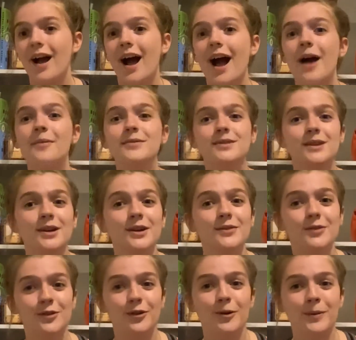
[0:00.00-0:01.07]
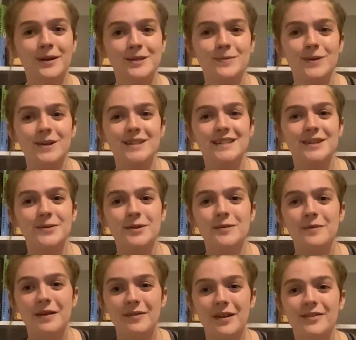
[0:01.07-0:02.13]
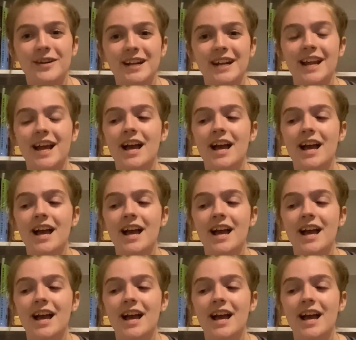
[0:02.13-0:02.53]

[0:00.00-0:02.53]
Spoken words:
I'm a sucker for romance books. They're one of my favorite.